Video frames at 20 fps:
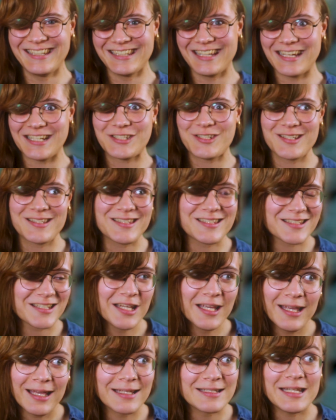and like just
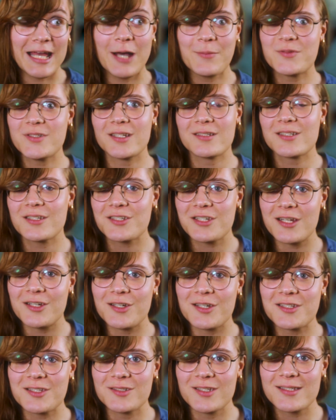adapting to
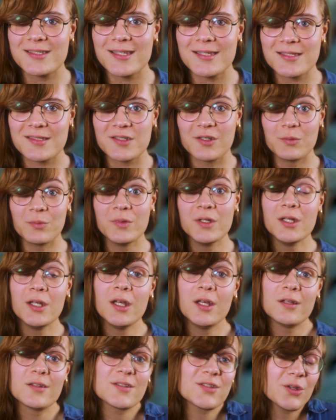changes in the system.
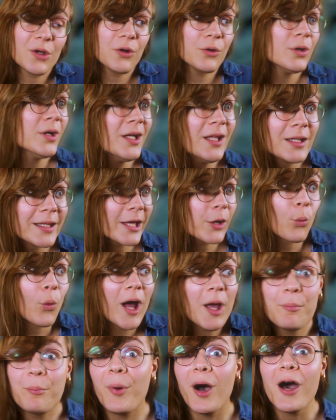So like
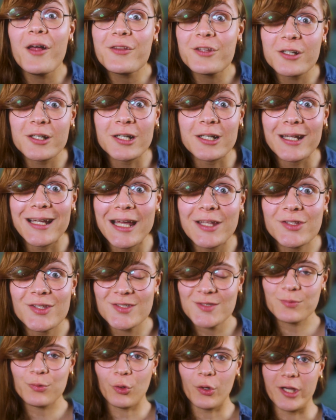why bother at
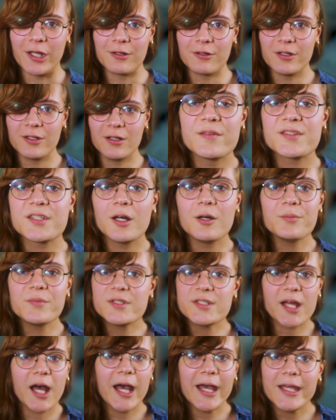this point? If
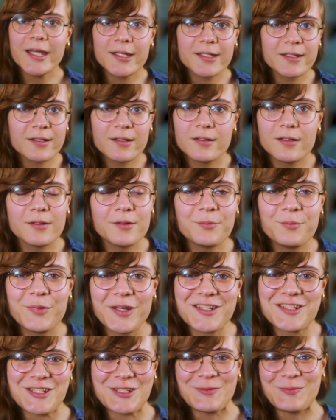some diet
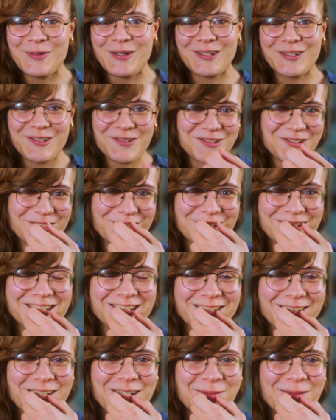Ben Shapiro dude
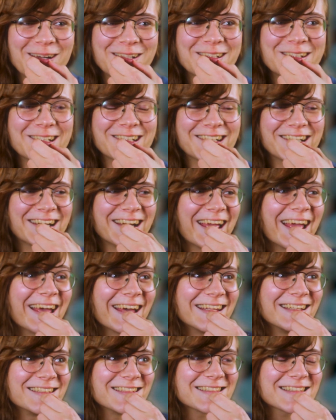can come on here
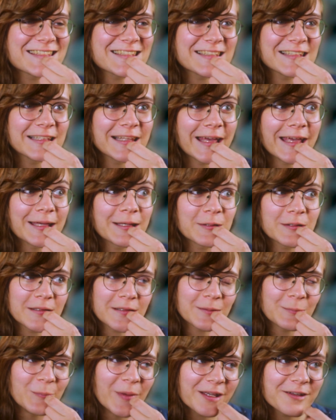and like
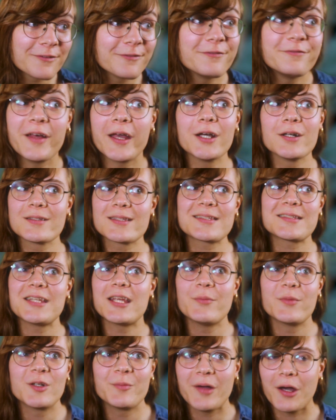make a veiled
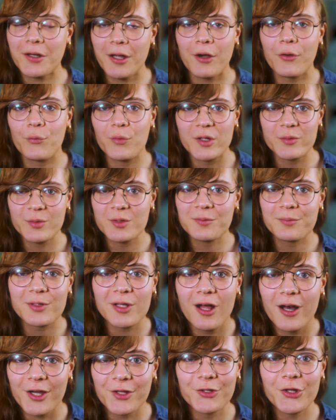statement about how women
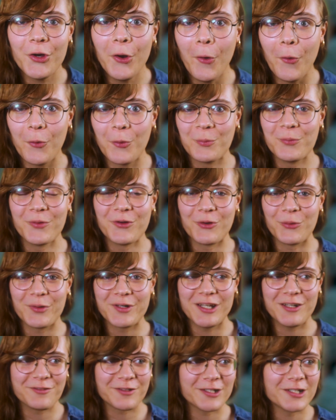belong in the home or
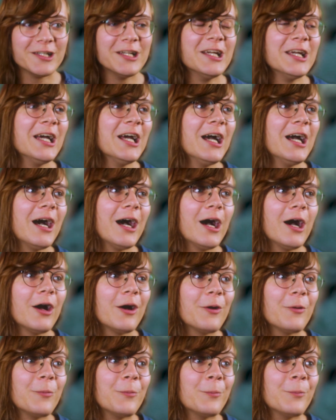whatever,
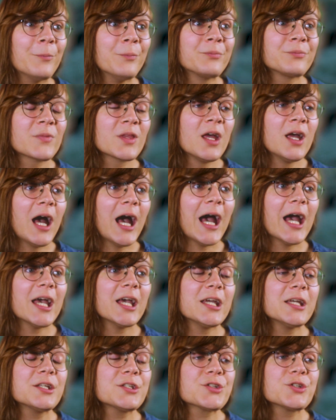um,
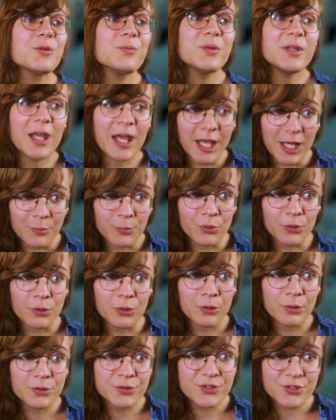I should be
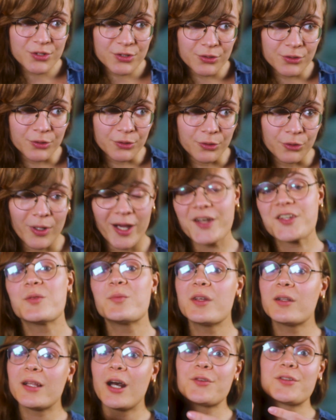able to I
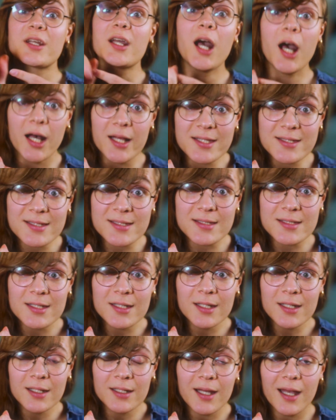should be allowed to cuss
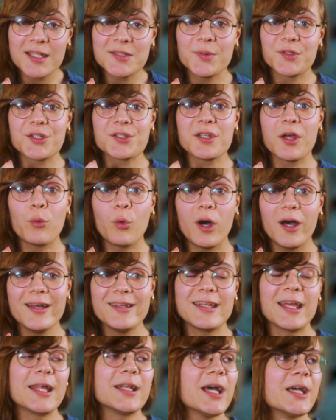as much as I
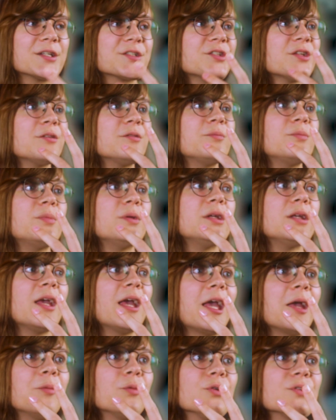want, and I should
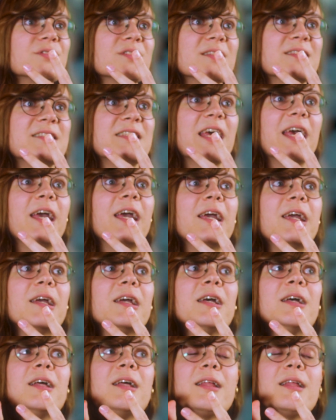be able to say